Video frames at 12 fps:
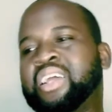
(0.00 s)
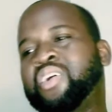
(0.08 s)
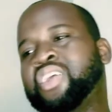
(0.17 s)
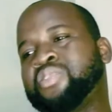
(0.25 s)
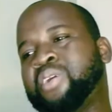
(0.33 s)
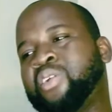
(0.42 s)

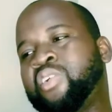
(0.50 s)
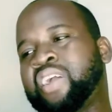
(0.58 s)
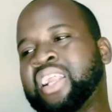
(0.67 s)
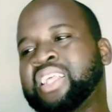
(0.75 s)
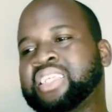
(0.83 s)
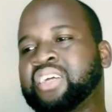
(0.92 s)
the way leswi va
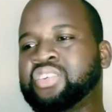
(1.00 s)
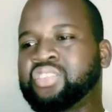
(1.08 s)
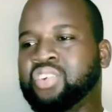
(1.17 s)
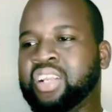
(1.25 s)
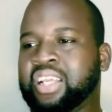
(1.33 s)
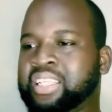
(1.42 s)
kokelanisaka hi
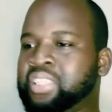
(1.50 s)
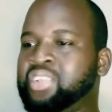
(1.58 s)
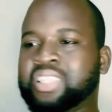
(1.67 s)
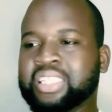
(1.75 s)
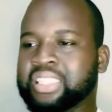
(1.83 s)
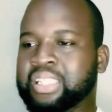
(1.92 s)
swona it's
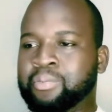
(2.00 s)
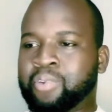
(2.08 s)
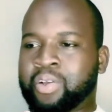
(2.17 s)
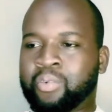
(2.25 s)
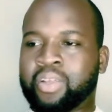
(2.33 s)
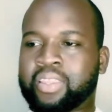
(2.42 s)
not the
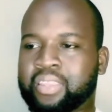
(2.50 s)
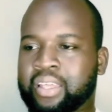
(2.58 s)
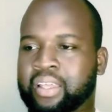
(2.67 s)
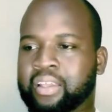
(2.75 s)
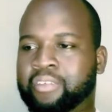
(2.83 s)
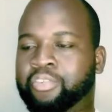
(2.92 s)
same way with
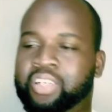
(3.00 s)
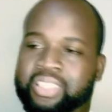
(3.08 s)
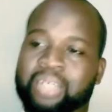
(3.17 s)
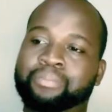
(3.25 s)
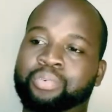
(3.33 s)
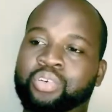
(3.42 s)
for
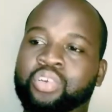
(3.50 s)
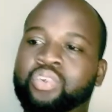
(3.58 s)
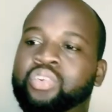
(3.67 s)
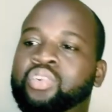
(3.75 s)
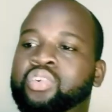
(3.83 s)
example no,